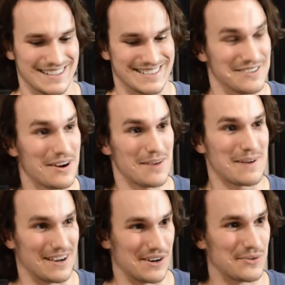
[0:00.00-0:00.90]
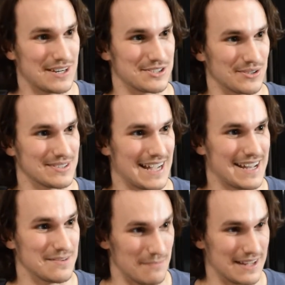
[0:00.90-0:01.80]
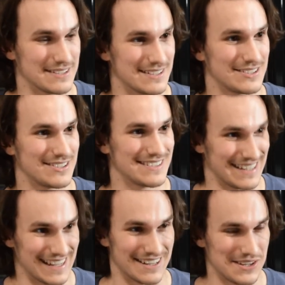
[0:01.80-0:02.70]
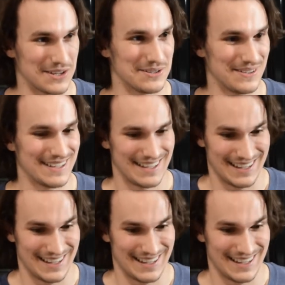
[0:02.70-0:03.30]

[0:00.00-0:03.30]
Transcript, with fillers: Do you know how many underage girls I had to message to get to you?